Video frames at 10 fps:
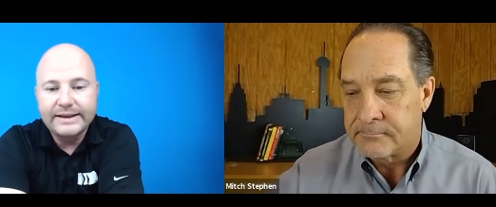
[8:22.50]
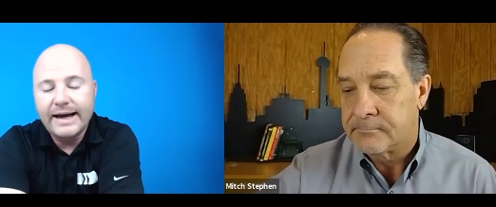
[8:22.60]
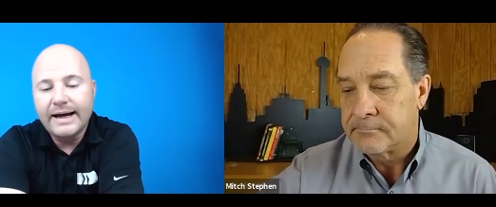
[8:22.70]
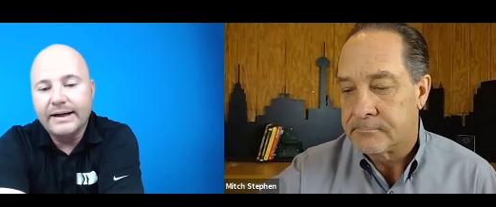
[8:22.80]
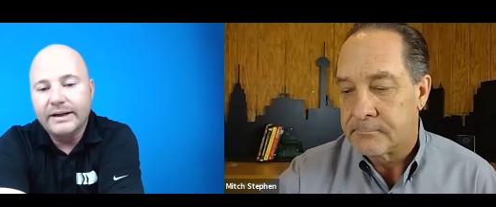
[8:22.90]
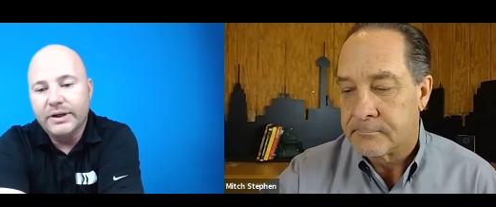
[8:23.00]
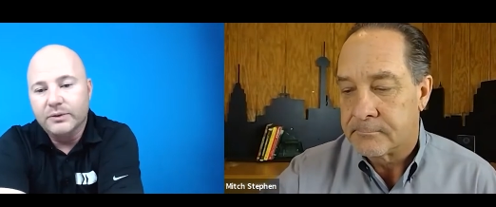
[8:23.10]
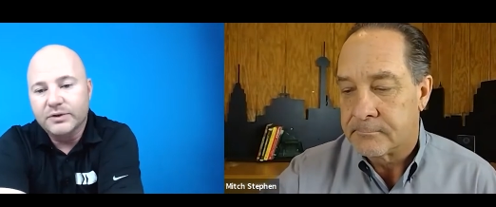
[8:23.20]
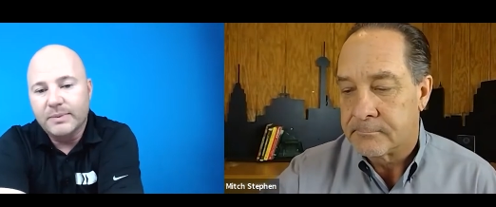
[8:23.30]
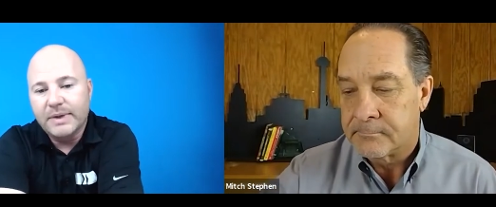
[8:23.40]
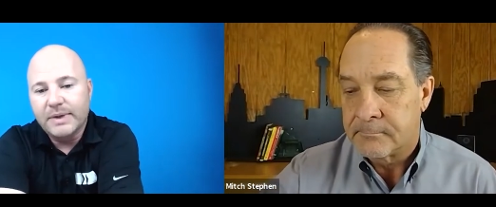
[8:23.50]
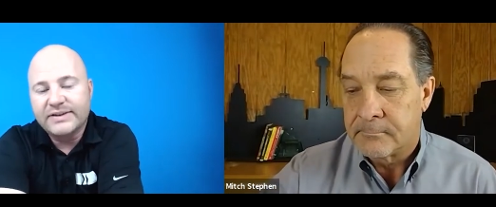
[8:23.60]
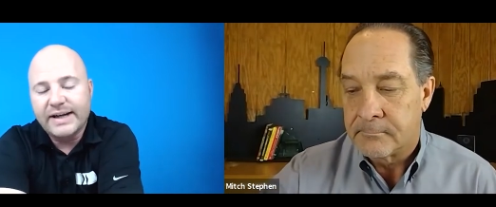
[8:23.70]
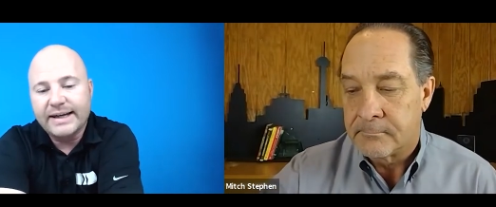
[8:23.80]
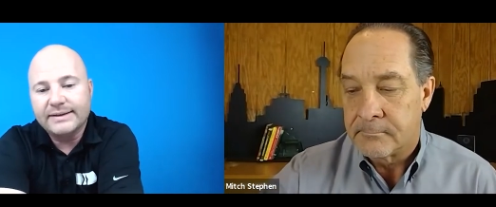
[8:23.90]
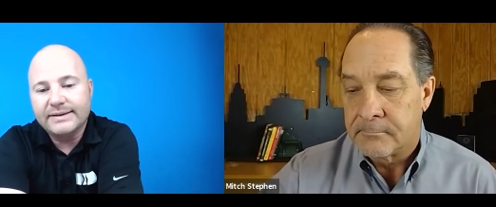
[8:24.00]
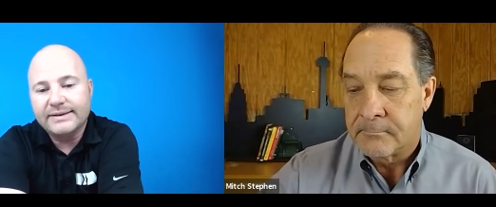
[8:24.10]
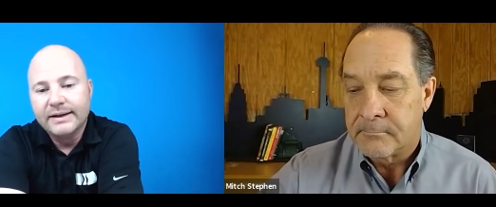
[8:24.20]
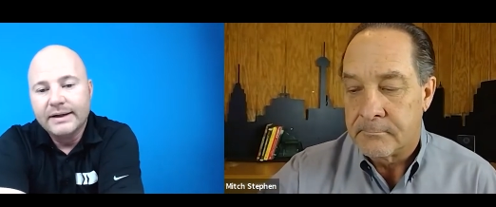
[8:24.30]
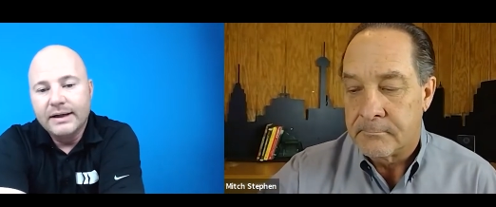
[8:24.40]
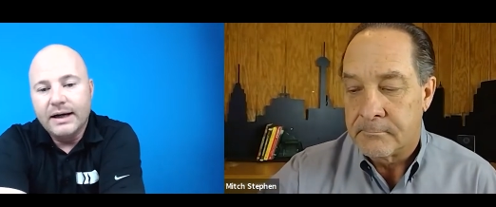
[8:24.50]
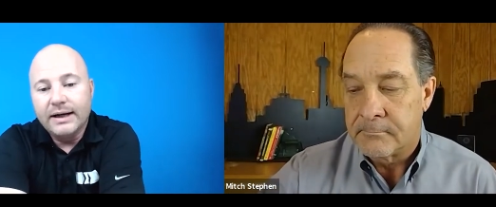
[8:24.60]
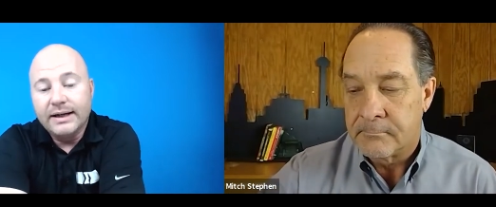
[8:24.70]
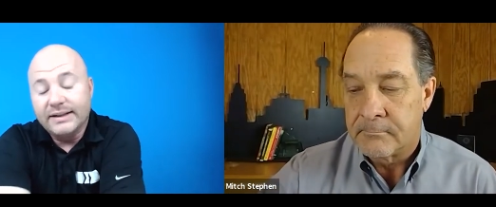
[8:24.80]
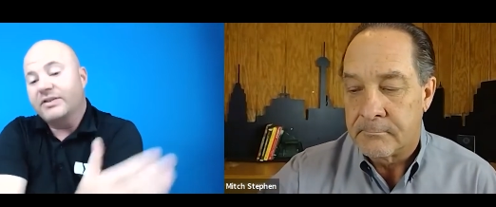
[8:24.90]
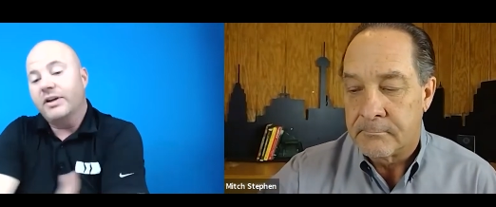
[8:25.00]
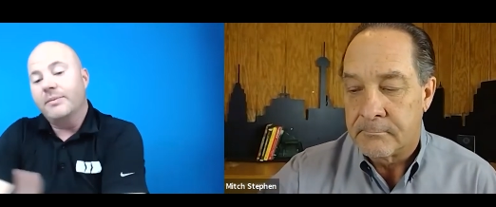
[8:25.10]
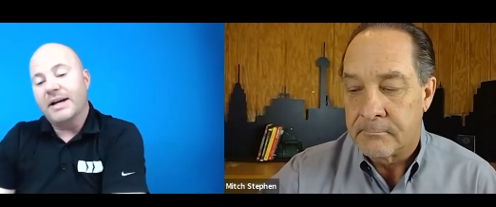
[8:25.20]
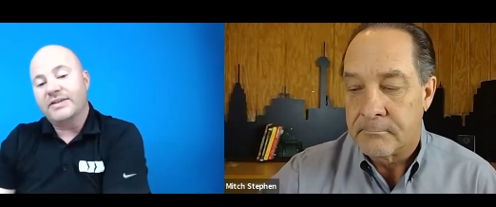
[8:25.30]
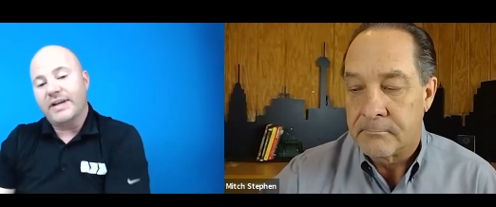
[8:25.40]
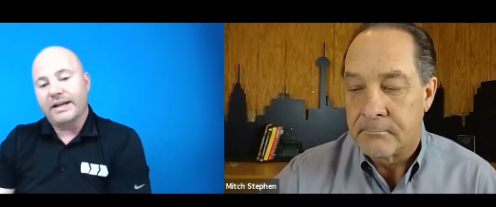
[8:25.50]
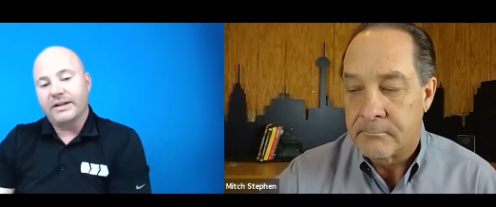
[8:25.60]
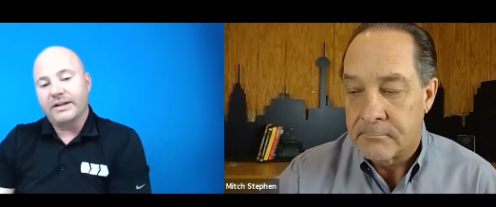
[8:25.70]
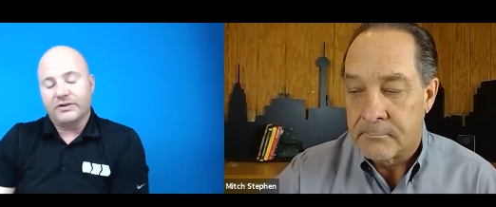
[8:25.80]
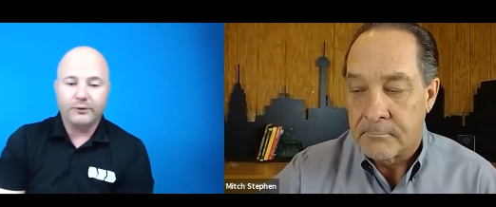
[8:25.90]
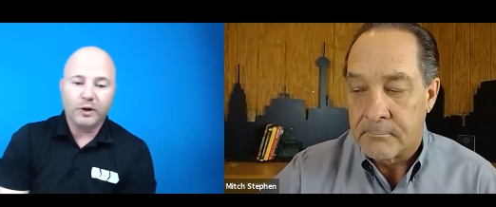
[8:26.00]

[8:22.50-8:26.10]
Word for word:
Speaker 1: that. It, it was my second. Uh, it's actually my second software.